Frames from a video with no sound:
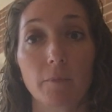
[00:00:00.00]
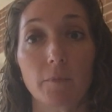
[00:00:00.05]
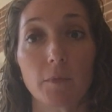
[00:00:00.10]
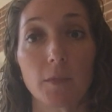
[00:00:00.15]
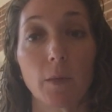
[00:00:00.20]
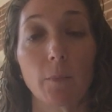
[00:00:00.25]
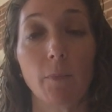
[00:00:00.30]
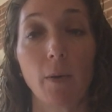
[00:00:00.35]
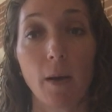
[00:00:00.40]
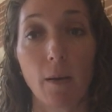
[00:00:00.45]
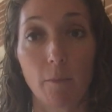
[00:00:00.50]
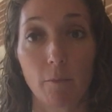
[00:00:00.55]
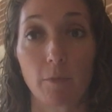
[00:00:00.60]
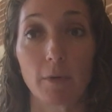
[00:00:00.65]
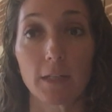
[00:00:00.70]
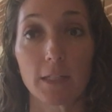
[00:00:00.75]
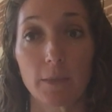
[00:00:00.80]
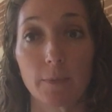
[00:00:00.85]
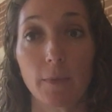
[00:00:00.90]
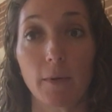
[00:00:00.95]
to pump
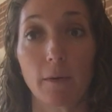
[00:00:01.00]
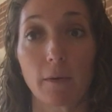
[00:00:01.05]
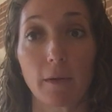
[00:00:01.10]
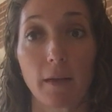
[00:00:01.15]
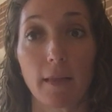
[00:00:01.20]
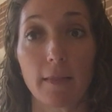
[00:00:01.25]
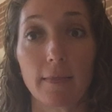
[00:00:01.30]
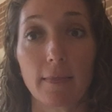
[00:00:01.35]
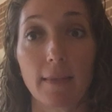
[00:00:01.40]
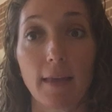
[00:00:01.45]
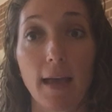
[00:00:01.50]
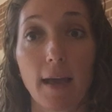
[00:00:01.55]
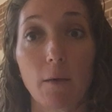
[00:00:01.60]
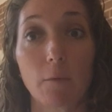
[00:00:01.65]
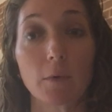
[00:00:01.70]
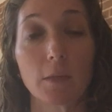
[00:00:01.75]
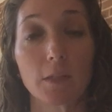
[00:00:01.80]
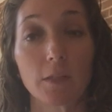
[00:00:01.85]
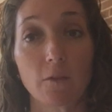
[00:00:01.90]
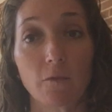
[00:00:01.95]
breast milk, and that
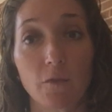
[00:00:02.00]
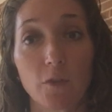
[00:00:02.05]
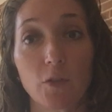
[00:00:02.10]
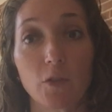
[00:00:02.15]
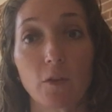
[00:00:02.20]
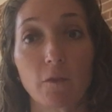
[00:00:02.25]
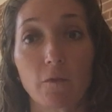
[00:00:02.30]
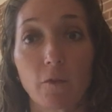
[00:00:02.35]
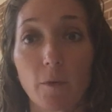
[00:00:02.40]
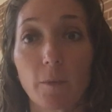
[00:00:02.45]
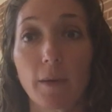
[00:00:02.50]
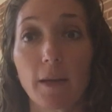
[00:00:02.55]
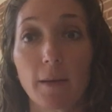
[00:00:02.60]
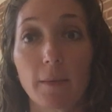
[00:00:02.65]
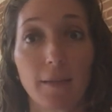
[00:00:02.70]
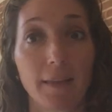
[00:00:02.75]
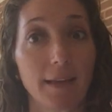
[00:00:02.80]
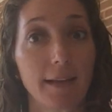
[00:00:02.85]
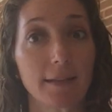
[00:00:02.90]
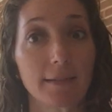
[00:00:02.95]
was sufficient for me.
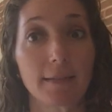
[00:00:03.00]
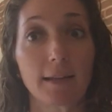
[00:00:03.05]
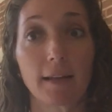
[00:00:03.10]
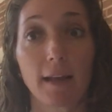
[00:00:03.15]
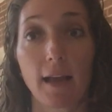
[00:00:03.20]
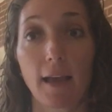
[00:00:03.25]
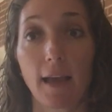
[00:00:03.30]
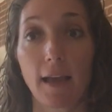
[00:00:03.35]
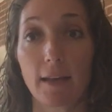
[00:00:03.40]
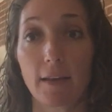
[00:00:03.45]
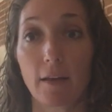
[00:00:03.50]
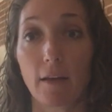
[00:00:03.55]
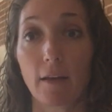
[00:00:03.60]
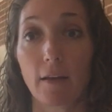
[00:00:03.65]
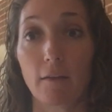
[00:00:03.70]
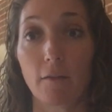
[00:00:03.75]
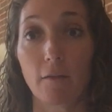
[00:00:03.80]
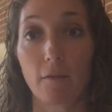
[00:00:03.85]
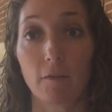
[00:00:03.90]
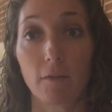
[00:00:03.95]
But like I said, I had to,
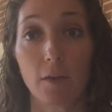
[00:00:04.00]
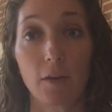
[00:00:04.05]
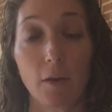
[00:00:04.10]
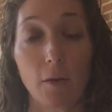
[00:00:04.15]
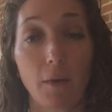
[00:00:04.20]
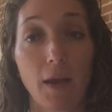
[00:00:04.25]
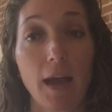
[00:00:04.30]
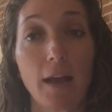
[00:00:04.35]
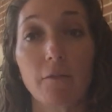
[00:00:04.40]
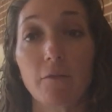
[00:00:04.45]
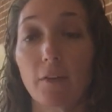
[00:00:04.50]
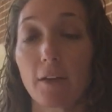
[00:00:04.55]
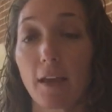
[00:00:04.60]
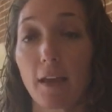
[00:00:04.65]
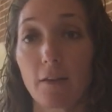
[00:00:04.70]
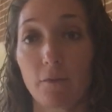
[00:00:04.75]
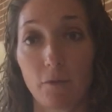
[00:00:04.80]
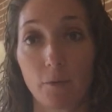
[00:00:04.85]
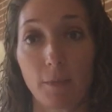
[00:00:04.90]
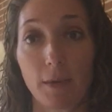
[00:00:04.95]
you know,
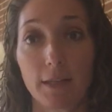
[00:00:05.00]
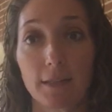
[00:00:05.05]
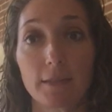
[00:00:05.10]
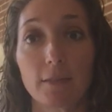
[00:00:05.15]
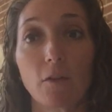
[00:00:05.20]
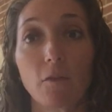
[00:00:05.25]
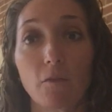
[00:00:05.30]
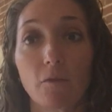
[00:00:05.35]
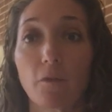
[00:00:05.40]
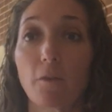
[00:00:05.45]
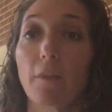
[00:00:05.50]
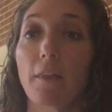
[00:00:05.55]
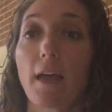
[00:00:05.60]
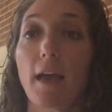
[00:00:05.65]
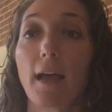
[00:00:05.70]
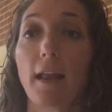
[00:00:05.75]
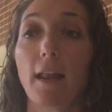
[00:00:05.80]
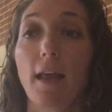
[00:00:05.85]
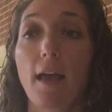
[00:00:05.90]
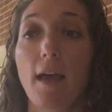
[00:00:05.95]
advocate for myself for
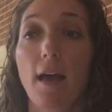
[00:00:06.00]
that.